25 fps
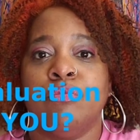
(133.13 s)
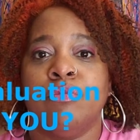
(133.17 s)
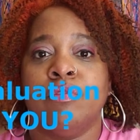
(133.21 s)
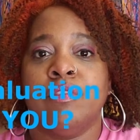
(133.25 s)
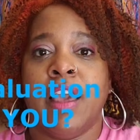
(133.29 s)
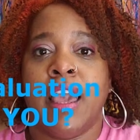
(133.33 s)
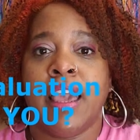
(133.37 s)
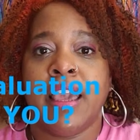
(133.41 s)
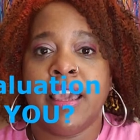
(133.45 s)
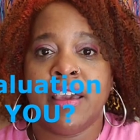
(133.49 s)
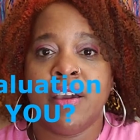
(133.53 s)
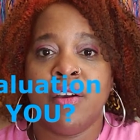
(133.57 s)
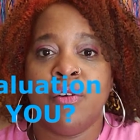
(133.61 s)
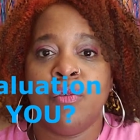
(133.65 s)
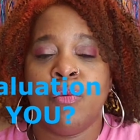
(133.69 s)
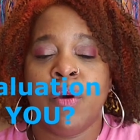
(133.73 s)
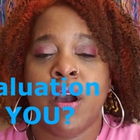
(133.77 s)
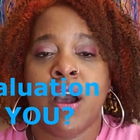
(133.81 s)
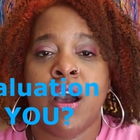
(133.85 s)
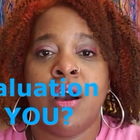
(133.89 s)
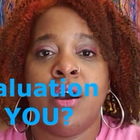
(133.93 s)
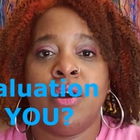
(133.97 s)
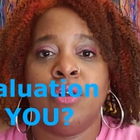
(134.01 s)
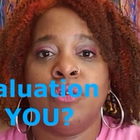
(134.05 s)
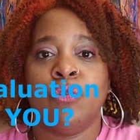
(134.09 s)
take it
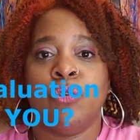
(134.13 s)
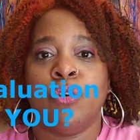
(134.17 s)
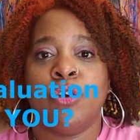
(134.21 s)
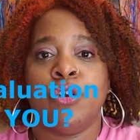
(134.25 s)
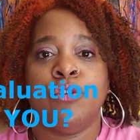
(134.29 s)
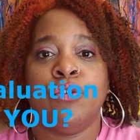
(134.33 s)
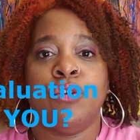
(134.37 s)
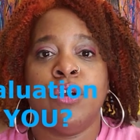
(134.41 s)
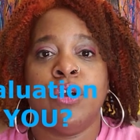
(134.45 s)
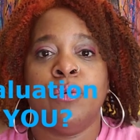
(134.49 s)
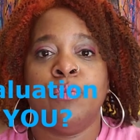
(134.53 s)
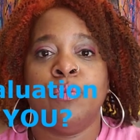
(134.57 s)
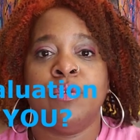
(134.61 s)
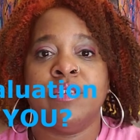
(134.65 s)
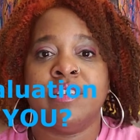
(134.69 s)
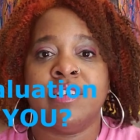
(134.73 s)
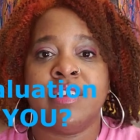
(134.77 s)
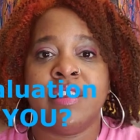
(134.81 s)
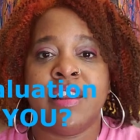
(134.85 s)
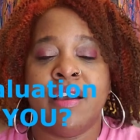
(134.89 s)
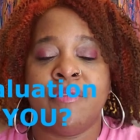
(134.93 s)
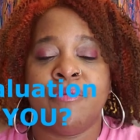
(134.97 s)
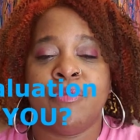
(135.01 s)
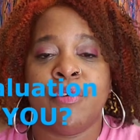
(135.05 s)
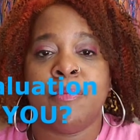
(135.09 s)
well or it was
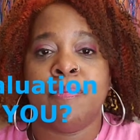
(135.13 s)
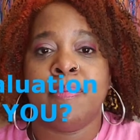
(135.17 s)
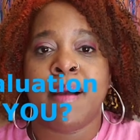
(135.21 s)
never